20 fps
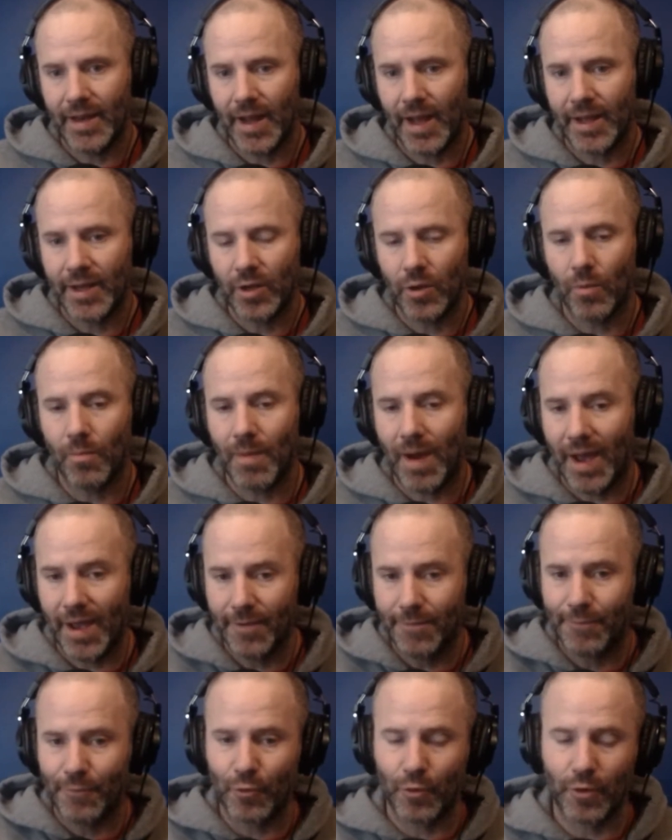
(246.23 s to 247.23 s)
I know my
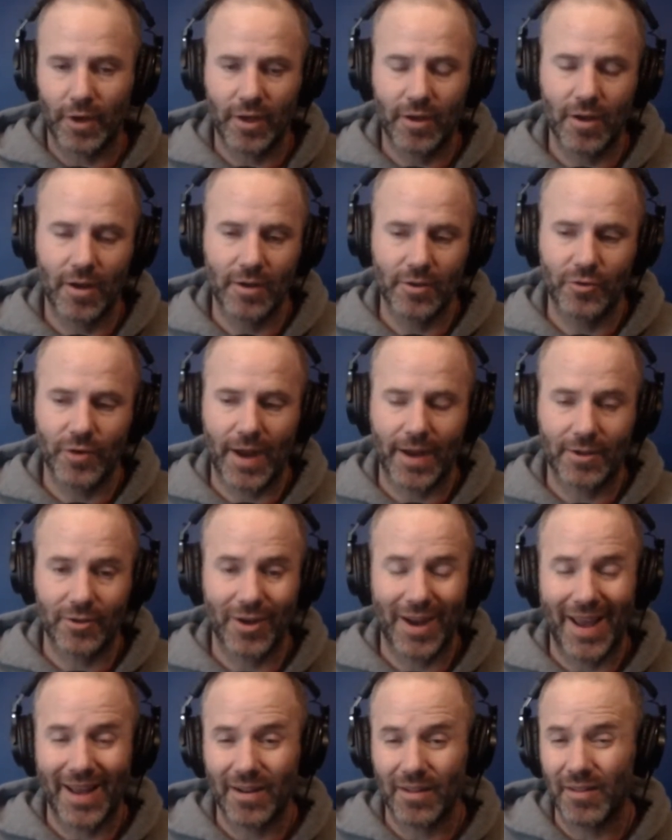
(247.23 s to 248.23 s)
flooring contractor
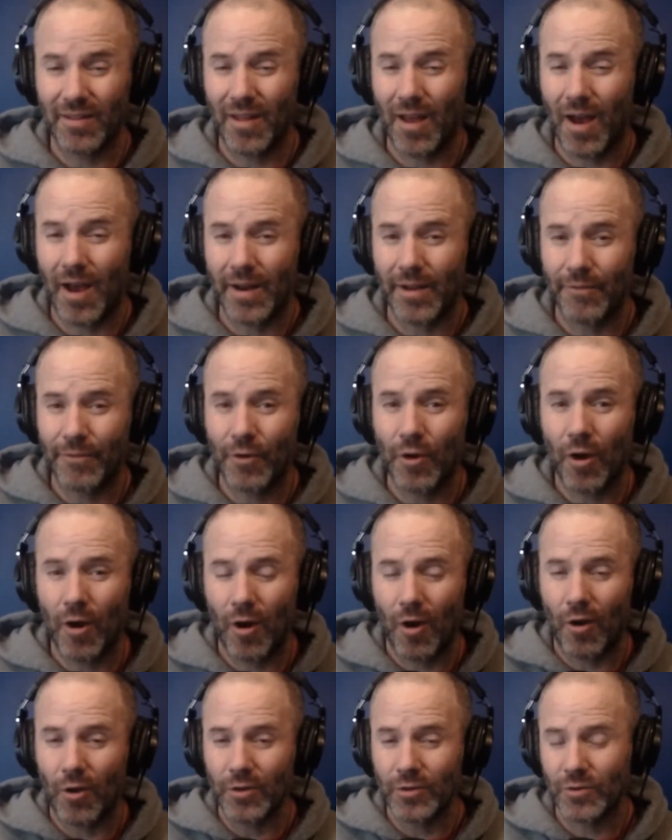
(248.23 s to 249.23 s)
had a lot of
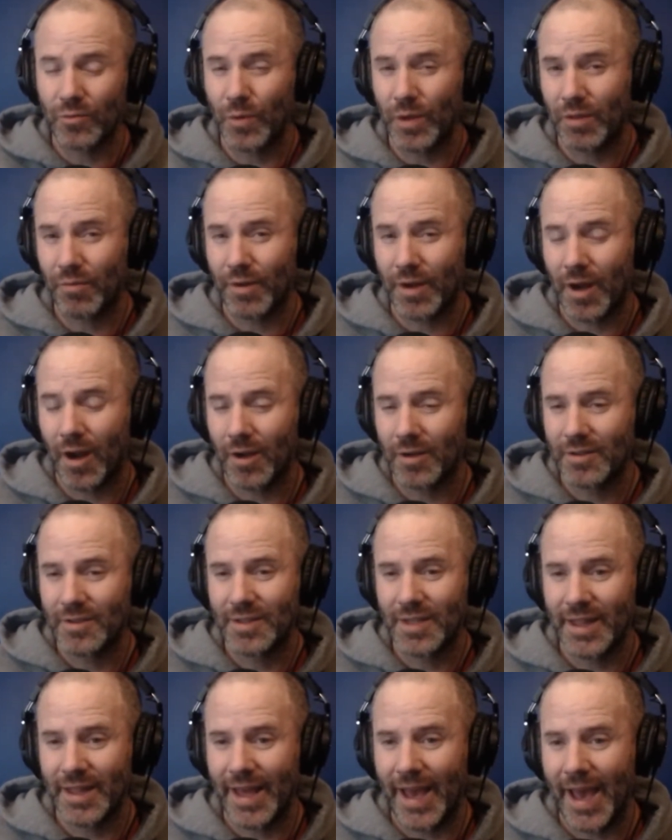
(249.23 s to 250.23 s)
calls with regards
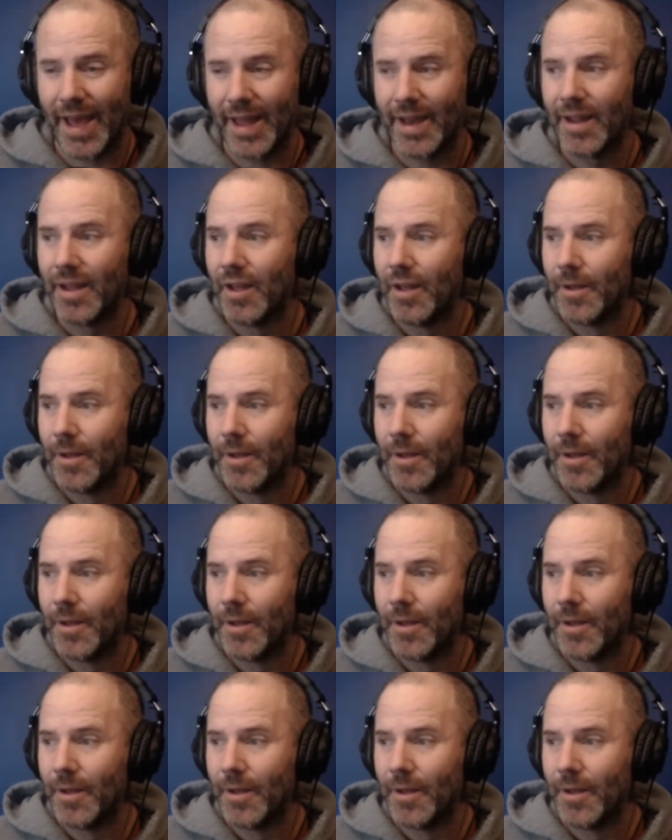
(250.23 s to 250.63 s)
to that,